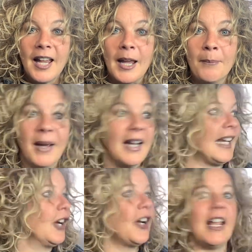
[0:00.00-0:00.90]
But
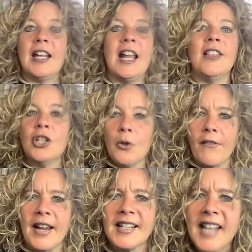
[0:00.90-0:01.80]
here, and then you
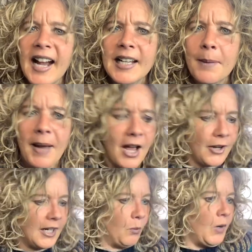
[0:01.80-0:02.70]
have anxiety
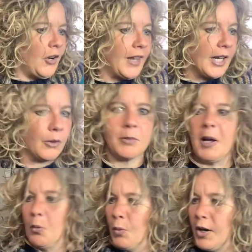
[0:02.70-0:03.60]
about it. And when are they going to
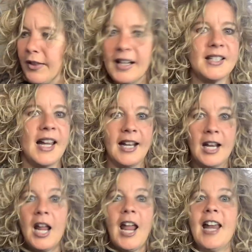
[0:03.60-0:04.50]
respond? Or what are they going to say?
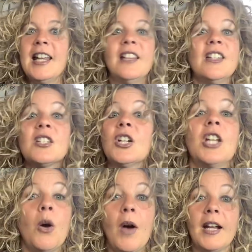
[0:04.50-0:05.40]
And this could
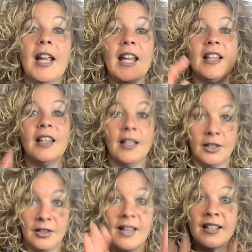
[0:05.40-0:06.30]
go on.
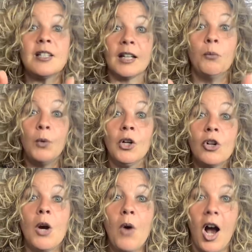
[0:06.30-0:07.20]
This will
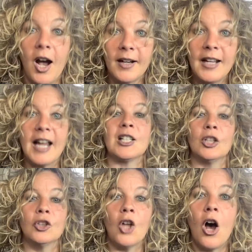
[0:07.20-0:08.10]
go on as
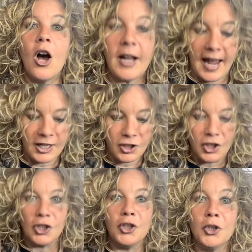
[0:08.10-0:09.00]
long as
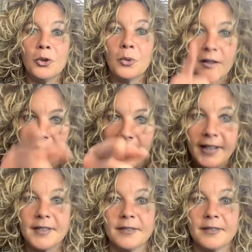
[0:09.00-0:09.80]
you let it.